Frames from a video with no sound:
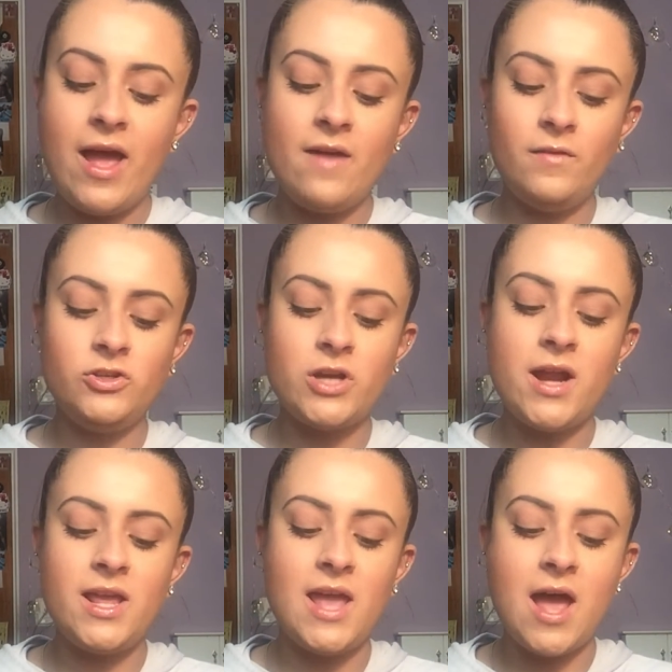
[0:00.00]
I haven't
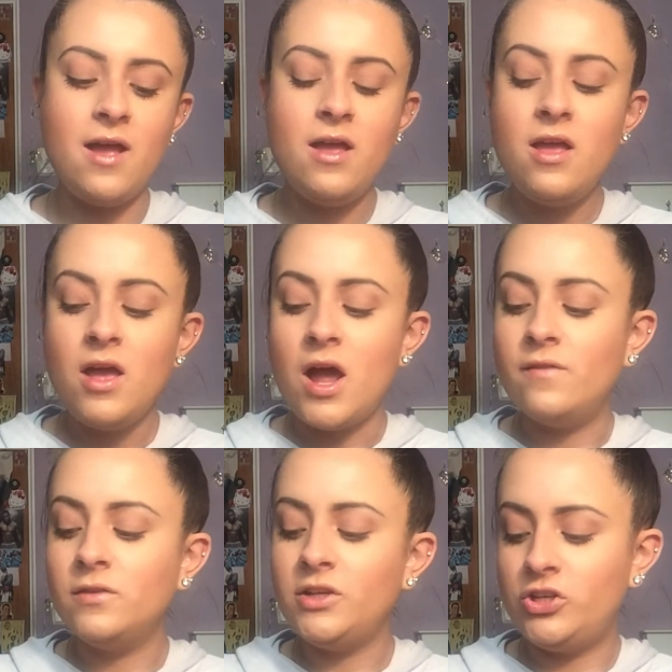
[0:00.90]
tried it yet.
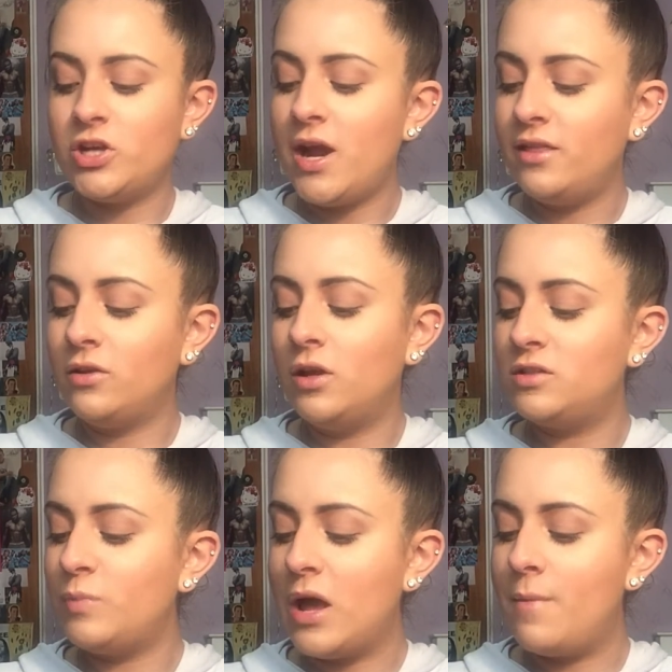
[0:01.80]
I've only tried the
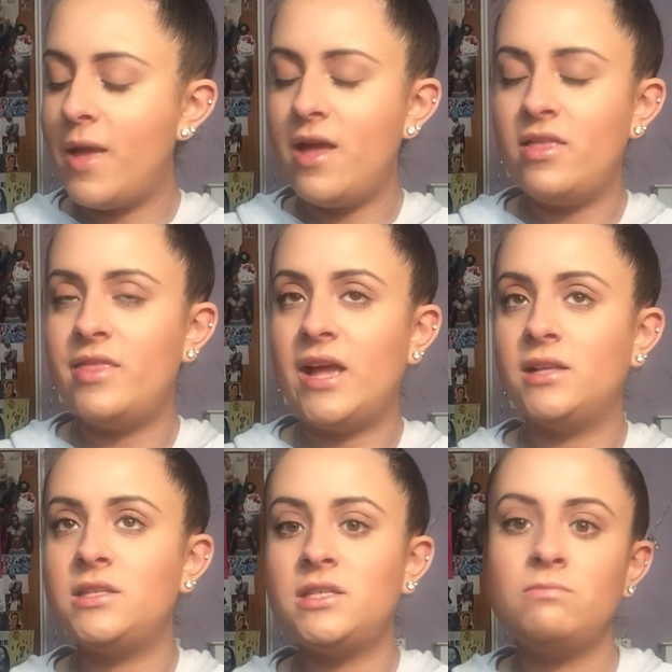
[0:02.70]
Gloss Bomb, and
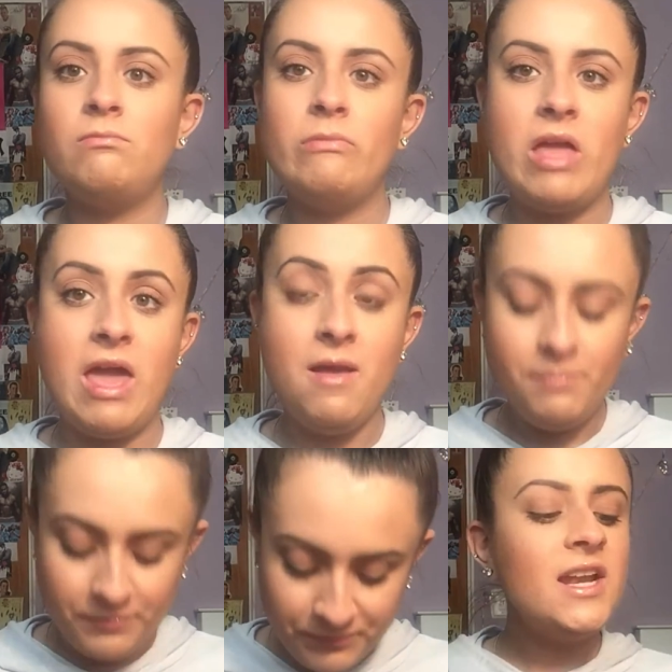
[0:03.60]
that's it.
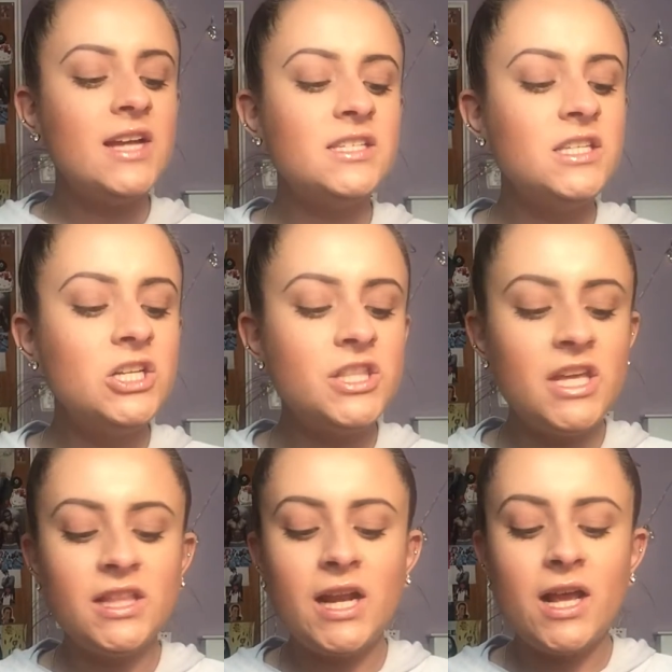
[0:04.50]
The next little
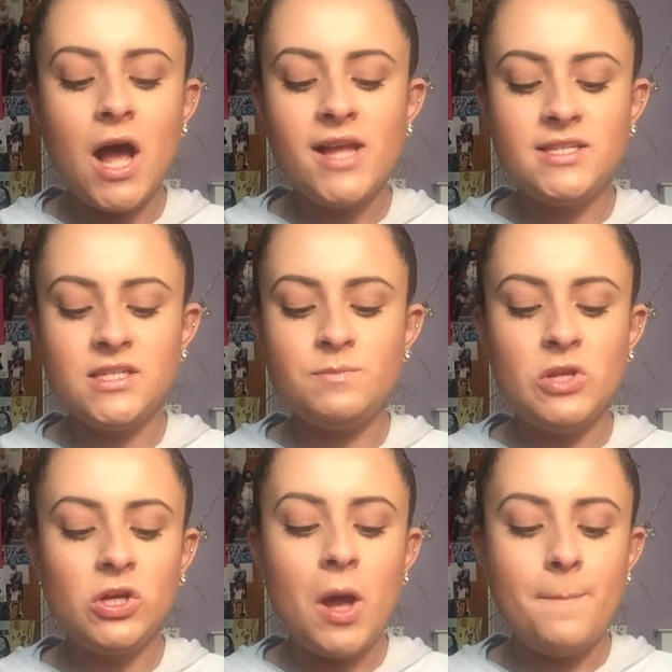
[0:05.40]
thing that I got is this
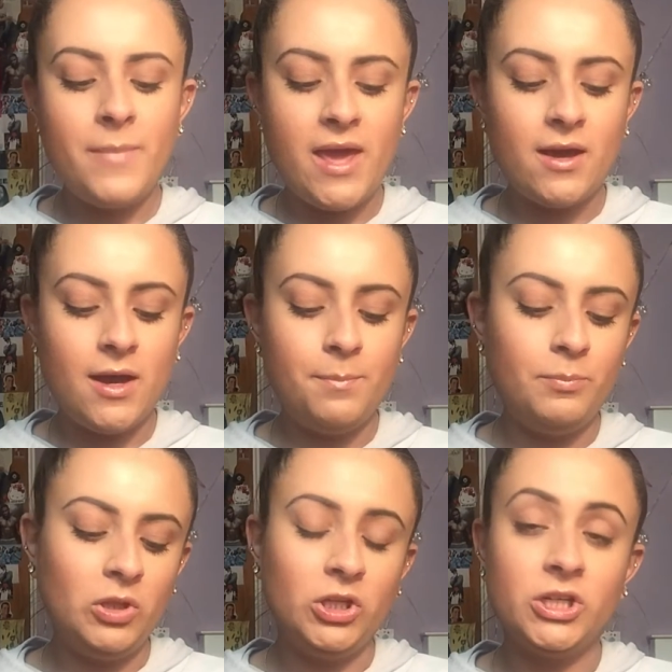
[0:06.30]
Milk
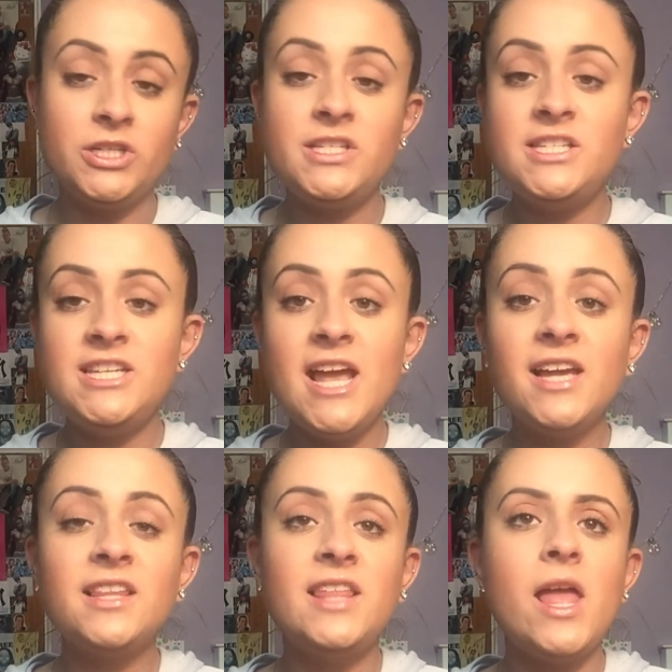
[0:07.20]
Makeup Blur
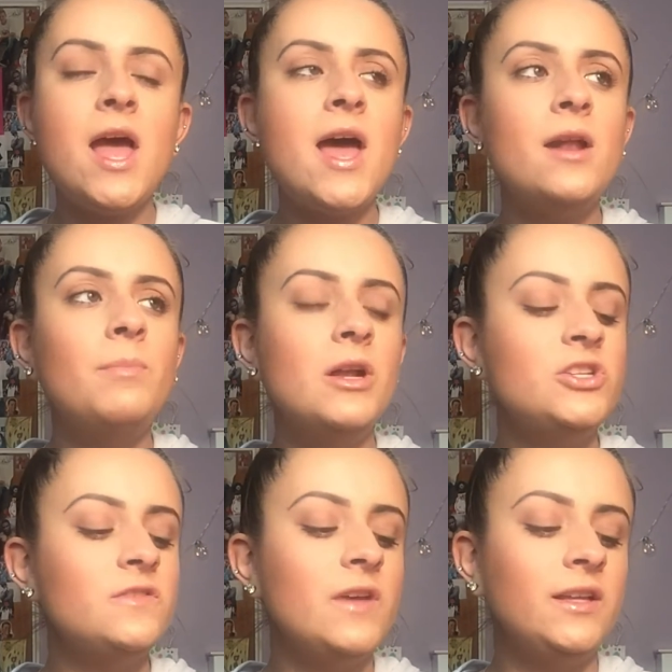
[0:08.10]
Stick. They had a
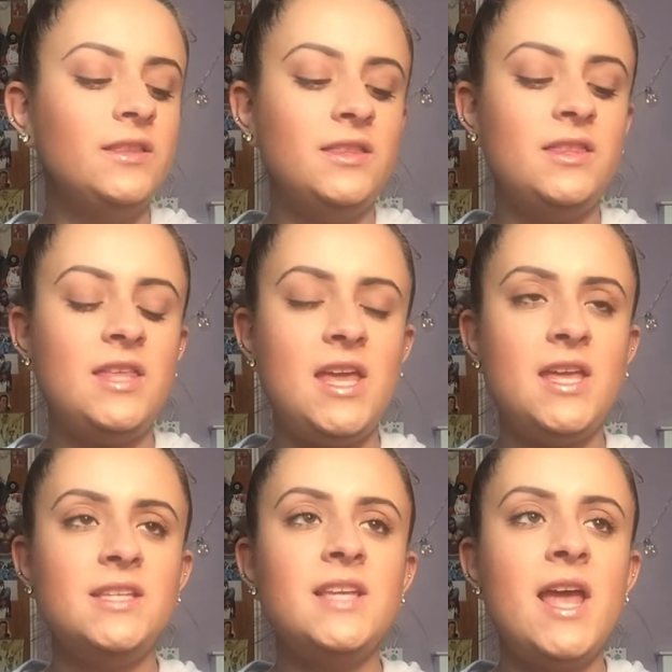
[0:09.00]
bunch of like
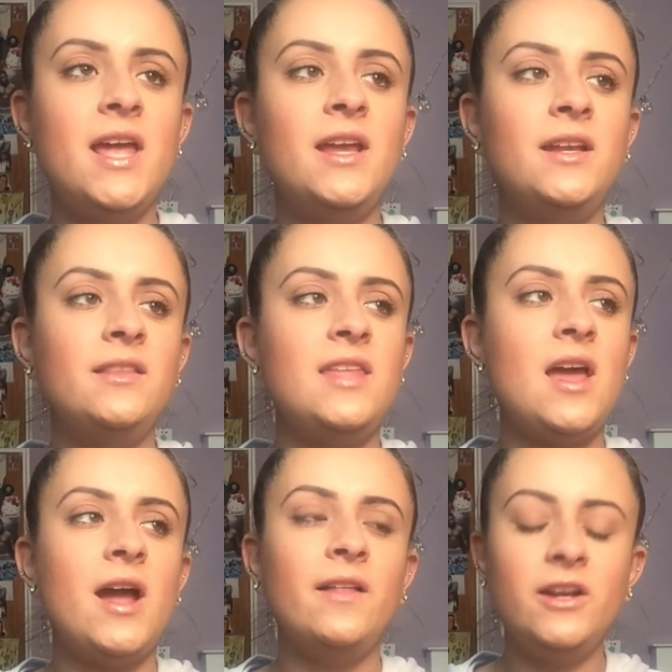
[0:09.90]
these and
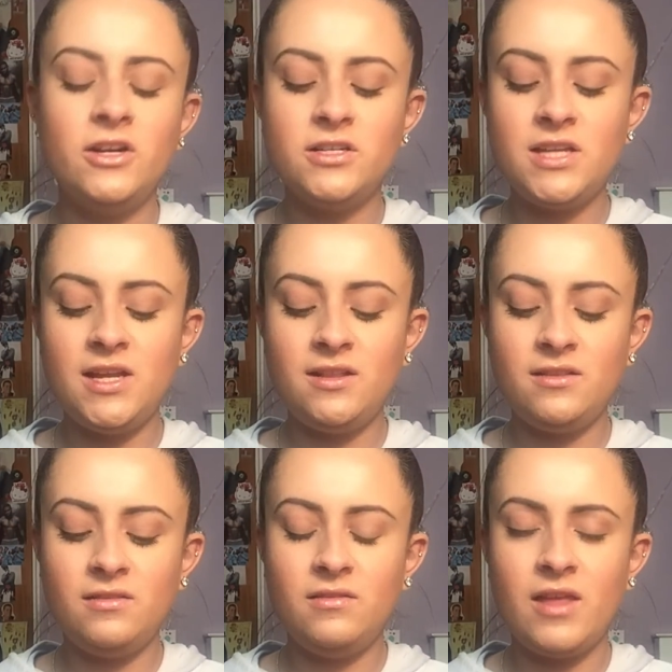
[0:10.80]
the highlighters
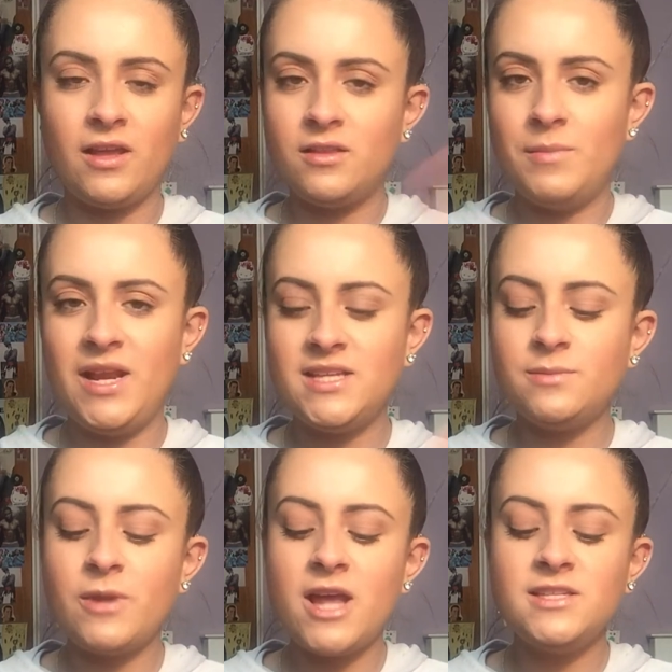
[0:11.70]
in like the mini
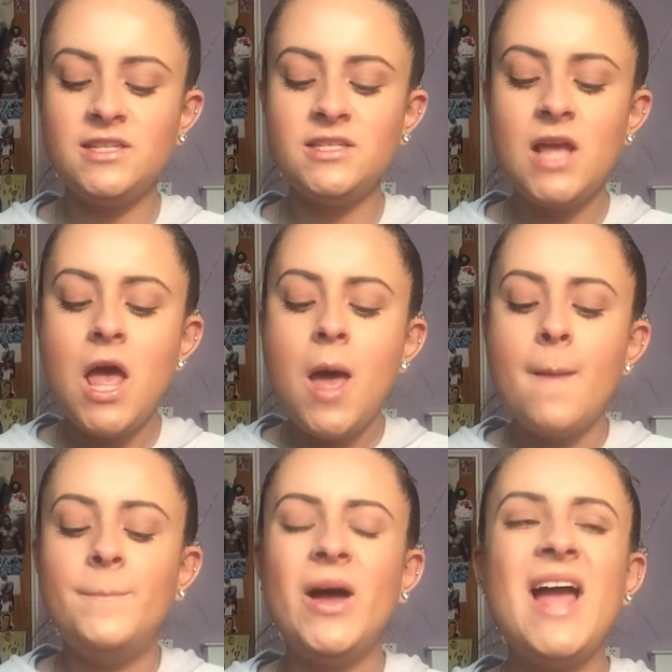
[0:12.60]
sizes,
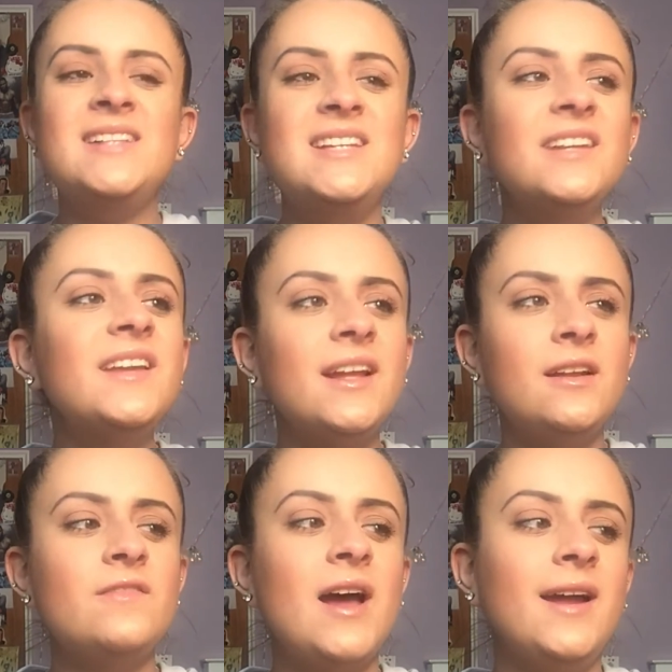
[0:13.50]
but I didn't like
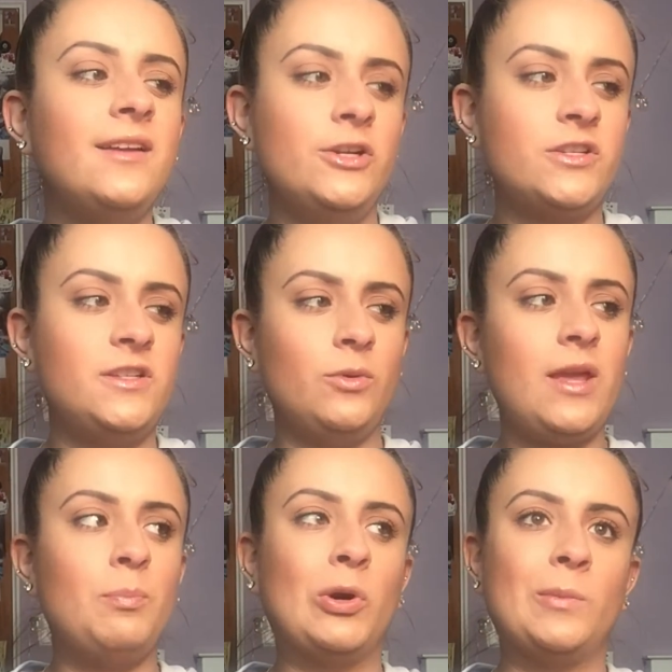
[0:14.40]
any of the highlighters because they were
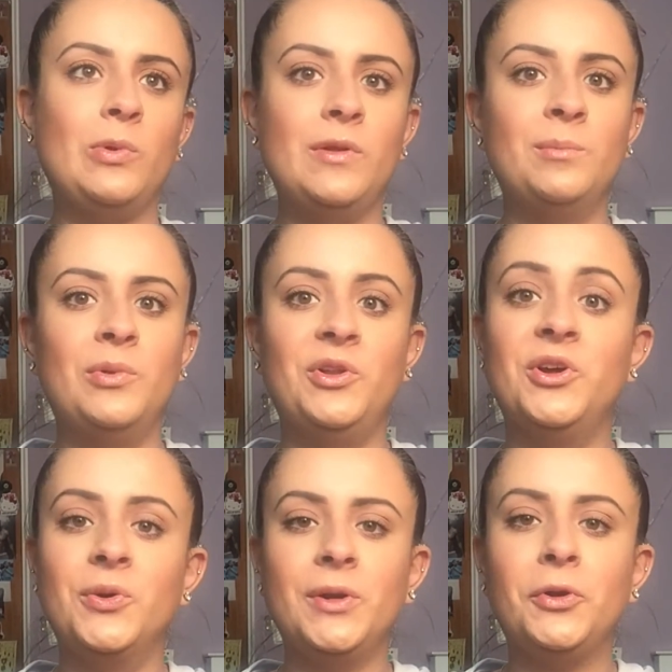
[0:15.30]
like purple and
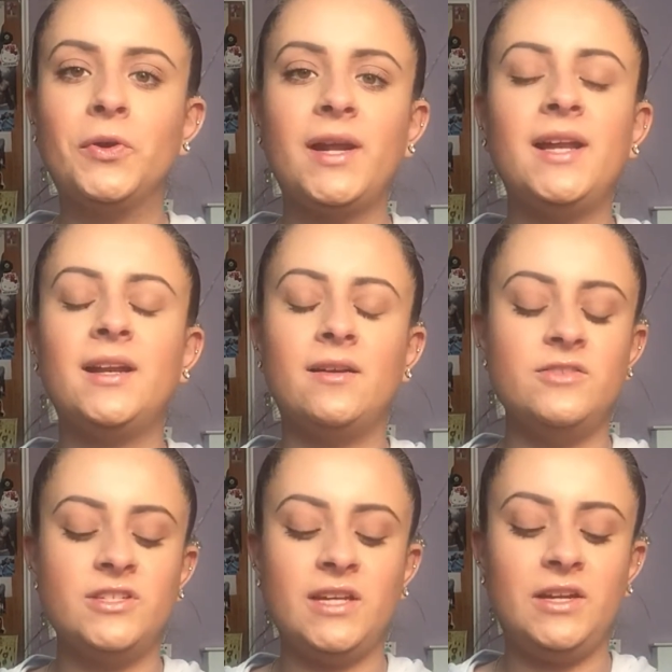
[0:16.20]
blue and green, and I
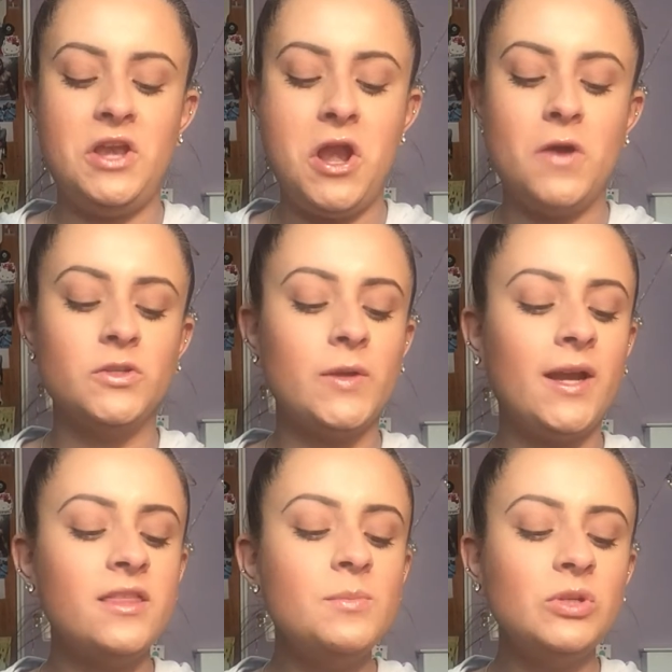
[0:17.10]
was just like, no. So
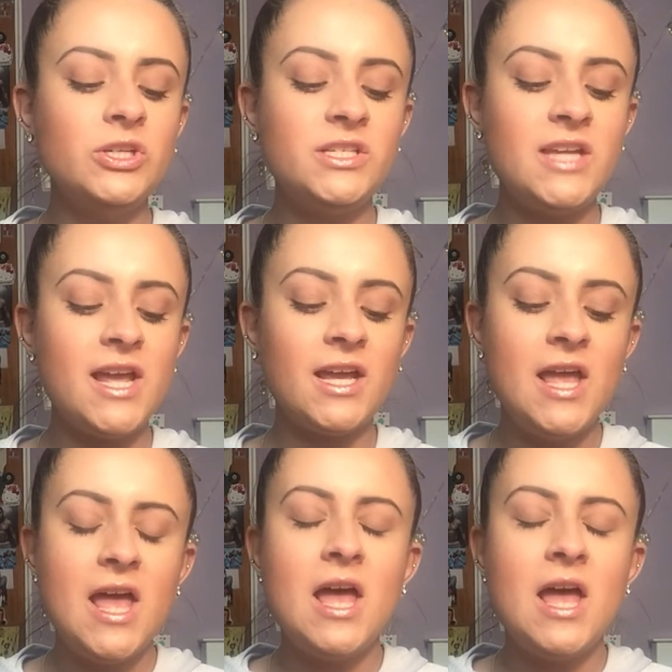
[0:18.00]
I got the Blur Stick.